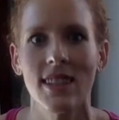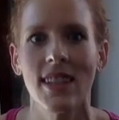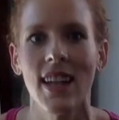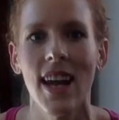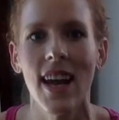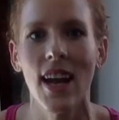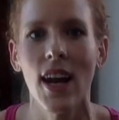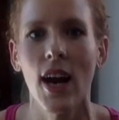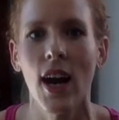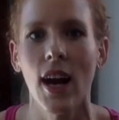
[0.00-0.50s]

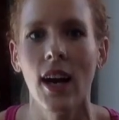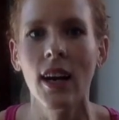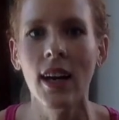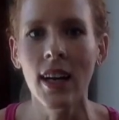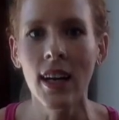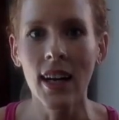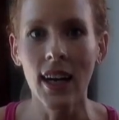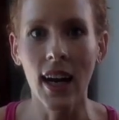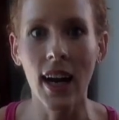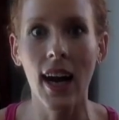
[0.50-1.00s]
later.
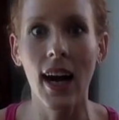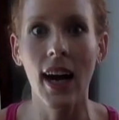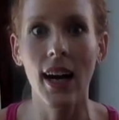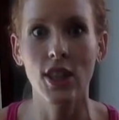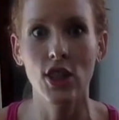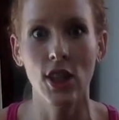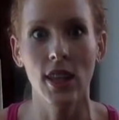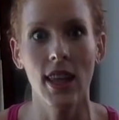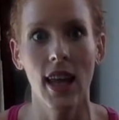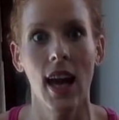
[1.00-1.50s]

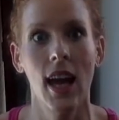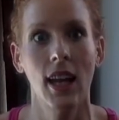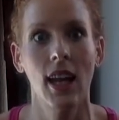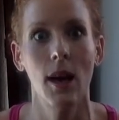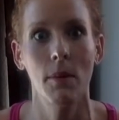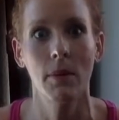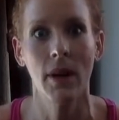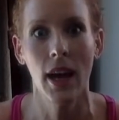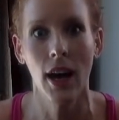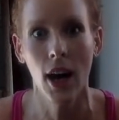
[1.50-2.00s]
Shut the hell
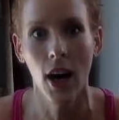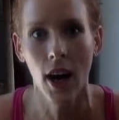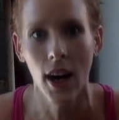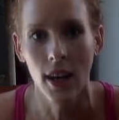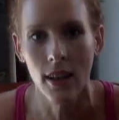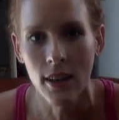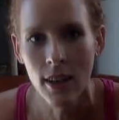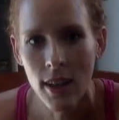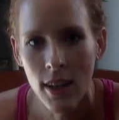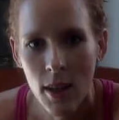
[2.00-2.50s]
up,
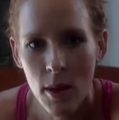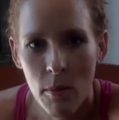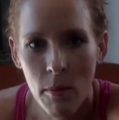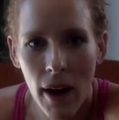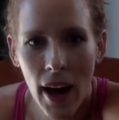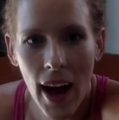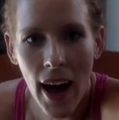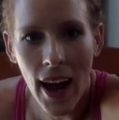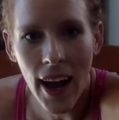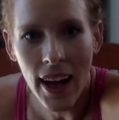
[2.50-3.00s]
Karen.
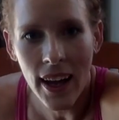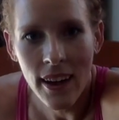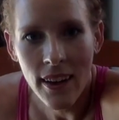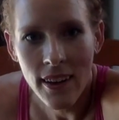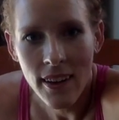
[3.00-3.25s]
Bye.